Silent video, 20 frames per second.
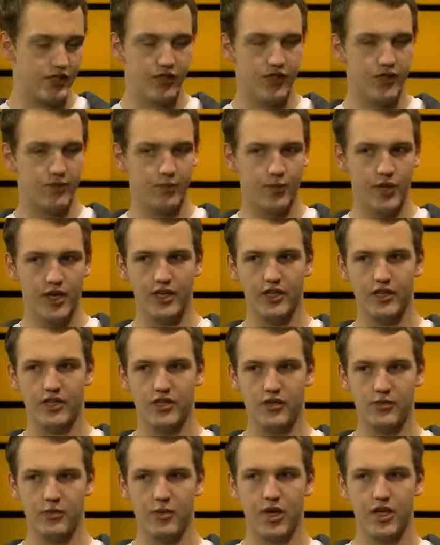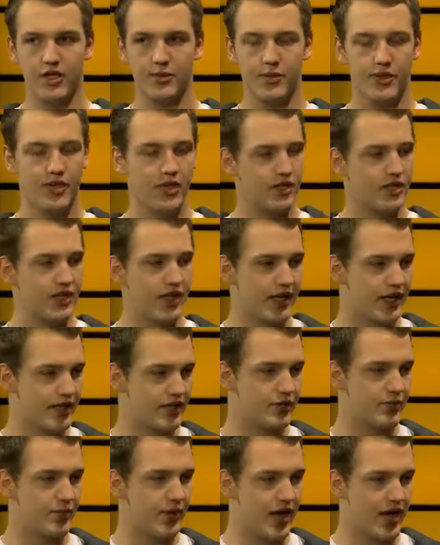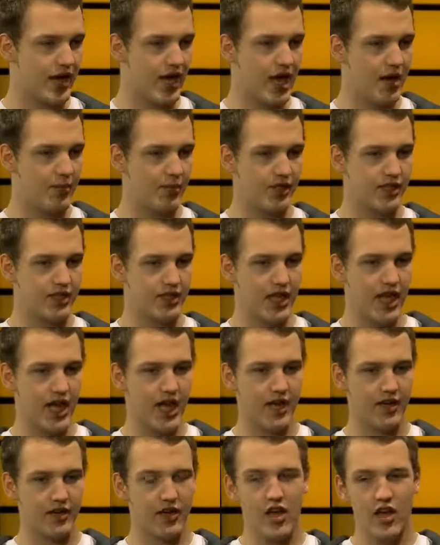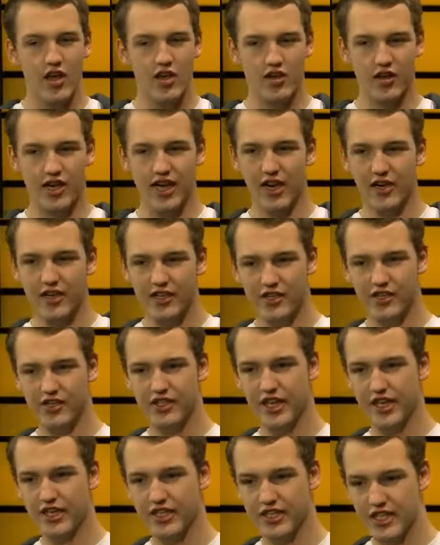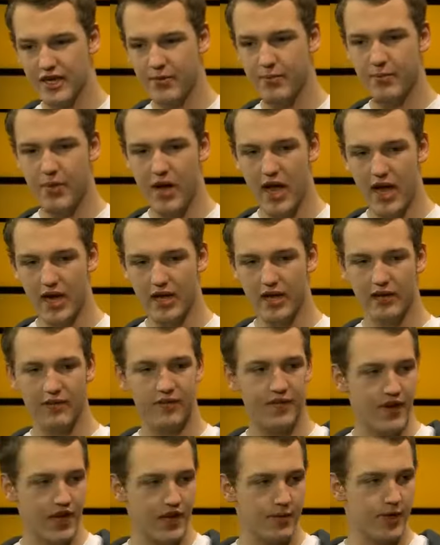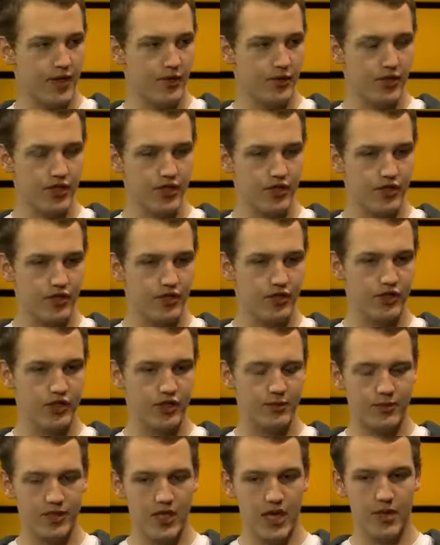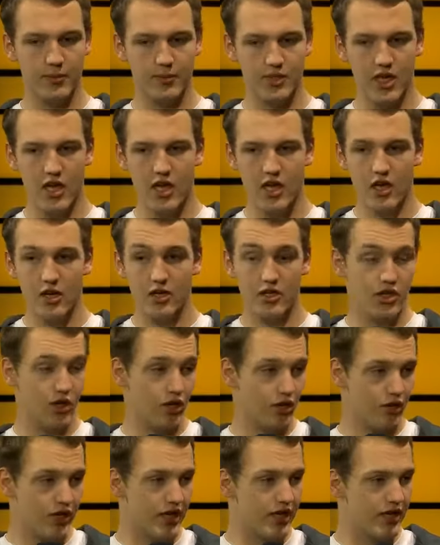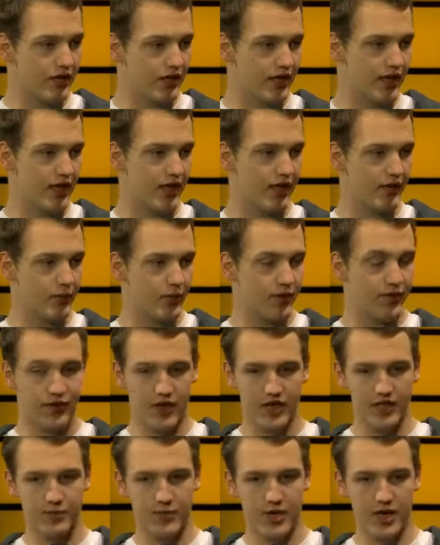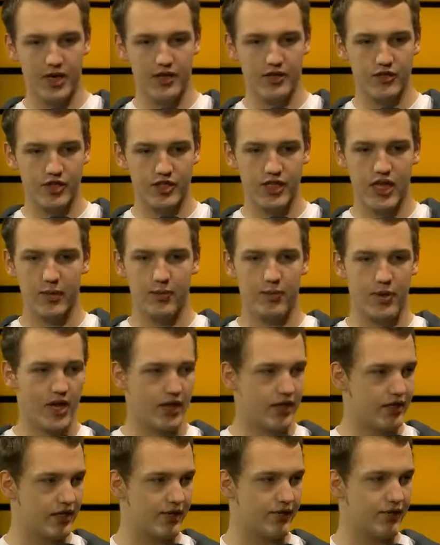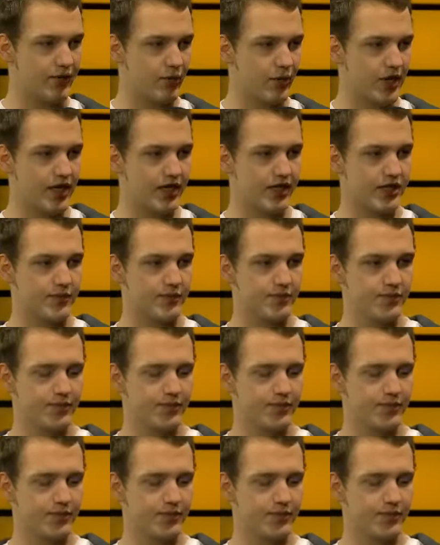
you can practice too much because you get into bad habits and you kind of need to take a step back and think about what you're doing sometimes so you can get refreshment and you start playing in different ways.